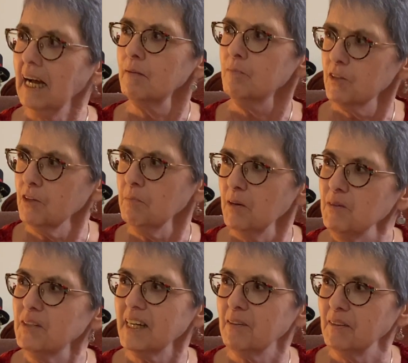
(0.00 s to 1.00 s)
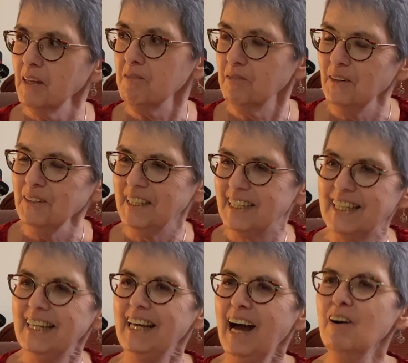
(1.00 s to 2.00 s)
time to the music with their
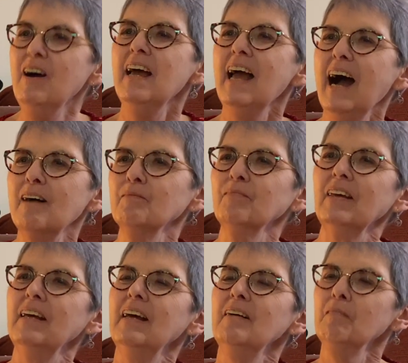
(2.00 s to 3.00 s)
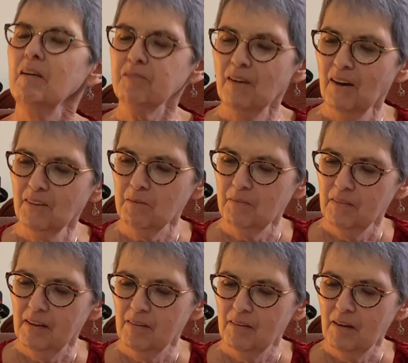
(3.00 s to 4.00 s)
foot. My
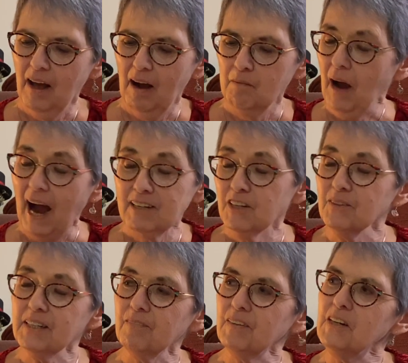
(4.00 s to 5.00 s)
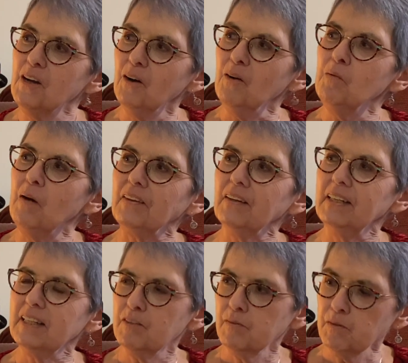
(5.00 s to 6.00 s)
father, I don't even know whether
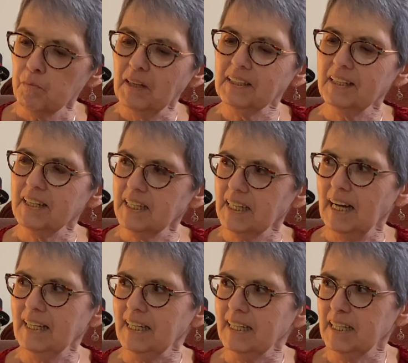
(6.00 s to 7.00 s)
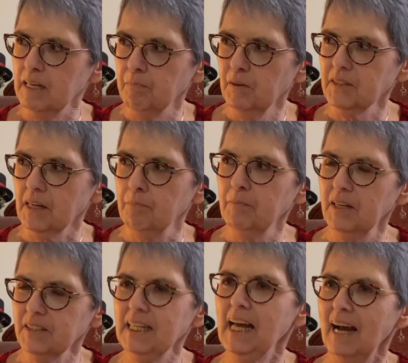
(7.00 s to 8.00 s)
it was one of the signs he put up,
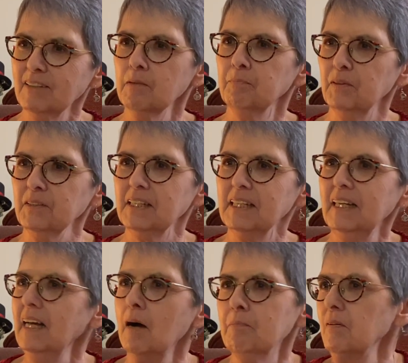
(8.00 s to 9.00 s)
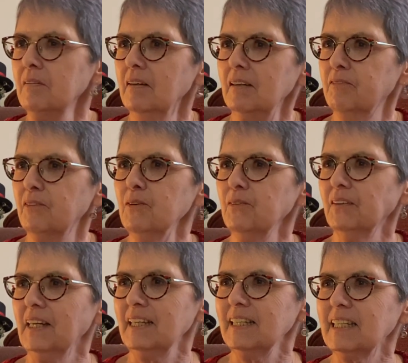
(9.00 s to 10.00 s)
because he had to put up a few
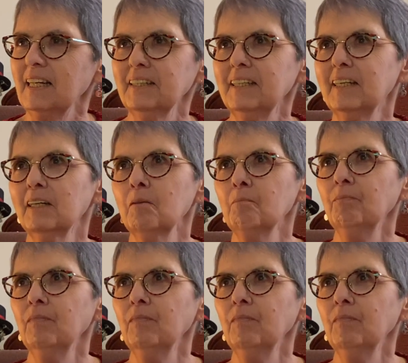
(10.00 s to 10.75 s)
things like,